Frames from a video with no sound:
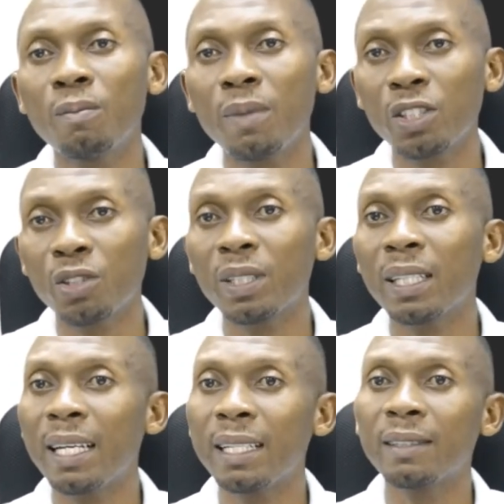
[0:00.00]

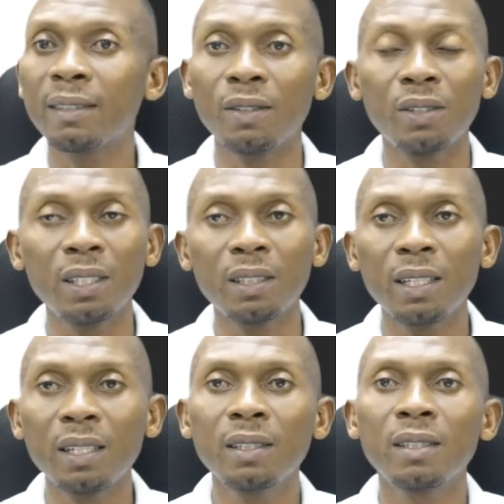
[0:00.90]
measuring length or
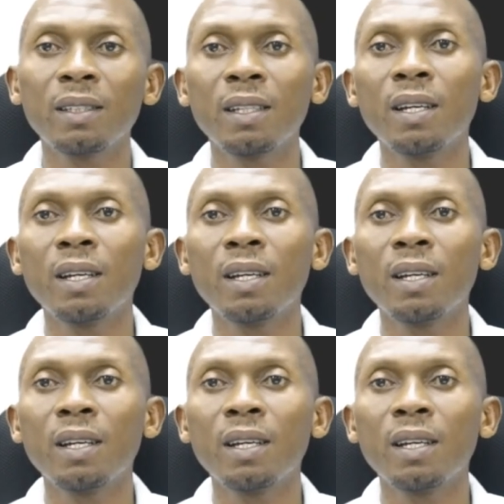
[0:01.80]
distance.